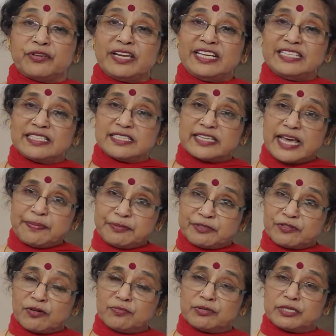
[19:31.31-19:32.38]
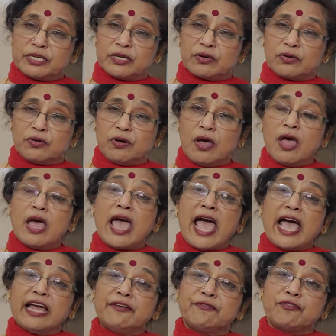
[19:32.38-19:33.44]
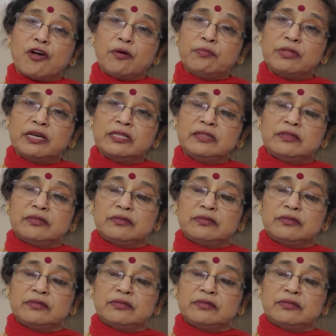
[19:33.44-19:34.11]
3 steps from 0, and from the